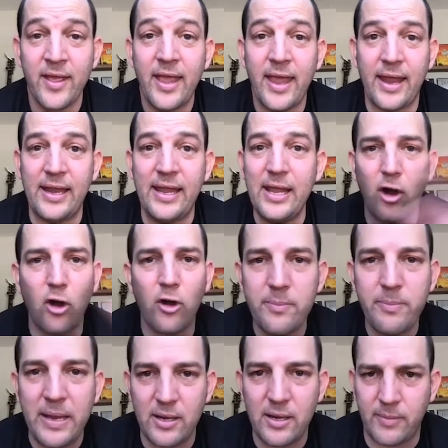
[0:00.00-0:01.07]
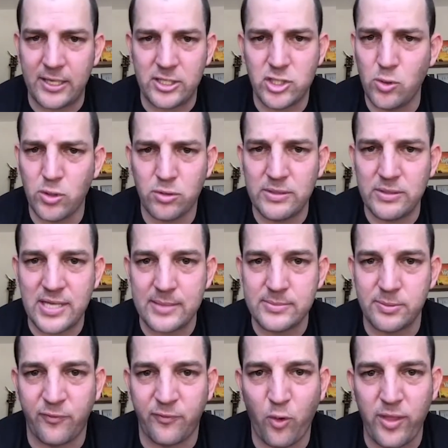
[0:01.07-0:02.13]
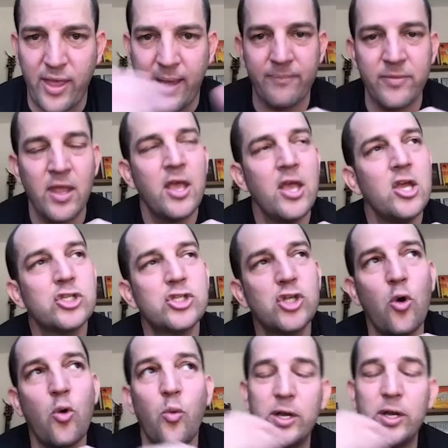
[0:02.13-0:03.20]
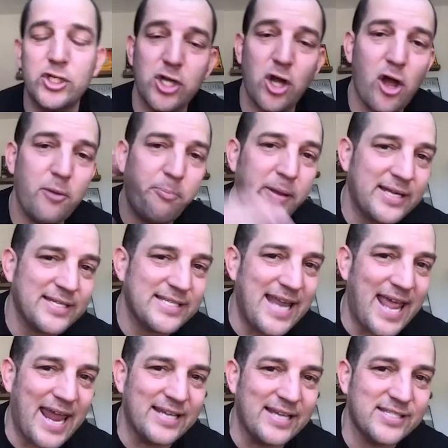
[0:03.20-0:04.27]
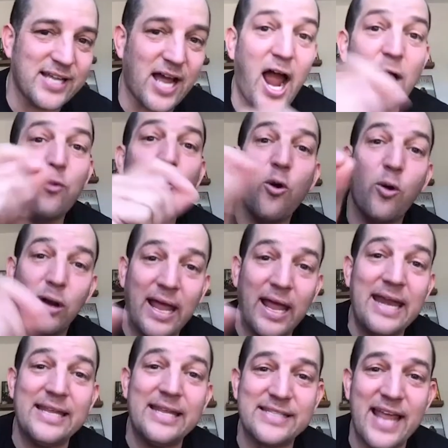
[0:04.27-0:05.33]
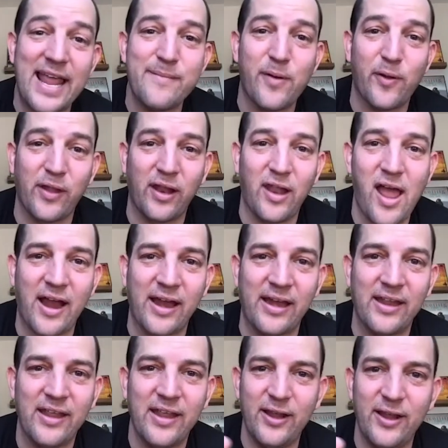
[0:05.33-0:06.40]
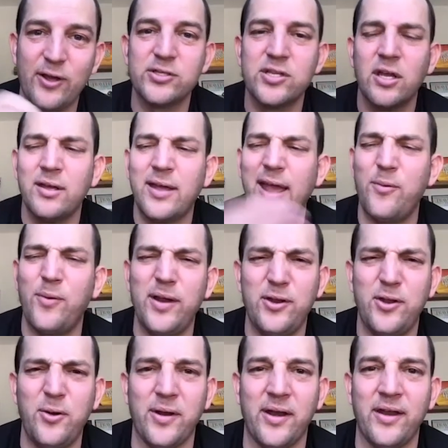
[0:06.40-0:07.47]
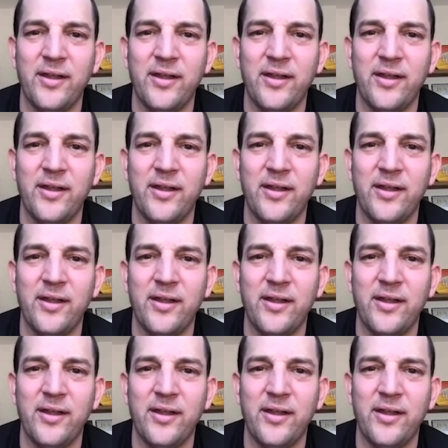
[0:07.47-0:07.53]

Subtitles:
And he had already beaten him like 2 or 3 times before that. So when Shawn picks Nace, I wrote Laney's name on the line. He goes, hey, what are you doing?